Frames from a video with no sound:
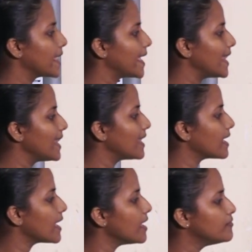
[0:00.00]
Elle
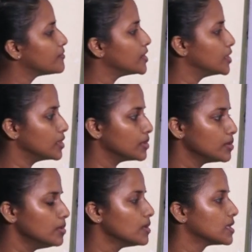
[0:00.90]
est
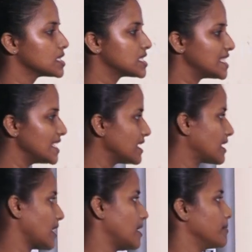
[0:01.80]
venue, she
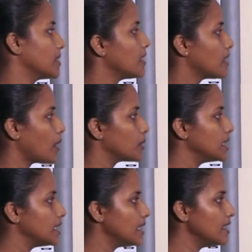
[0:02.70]
came. Now,
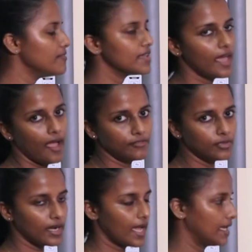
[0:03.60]
here we have to
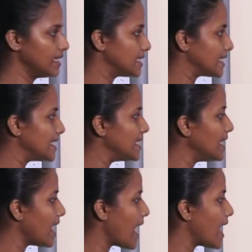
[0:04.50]
write il
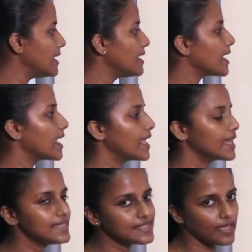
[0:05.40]
and
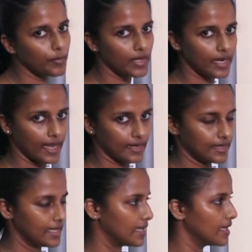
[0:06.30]
elle
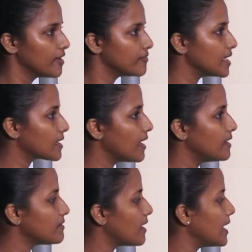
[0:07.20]
separately. We
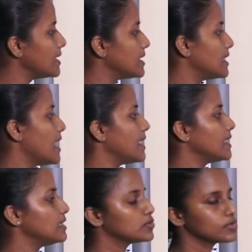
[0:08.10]
can't write il and
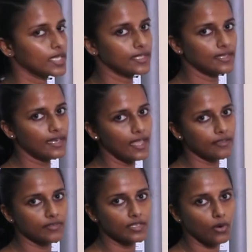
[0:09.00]
elle together
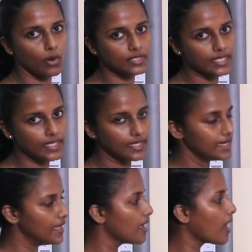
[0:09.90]
like we wrote in
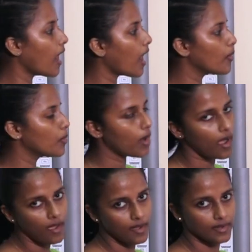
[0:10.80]
our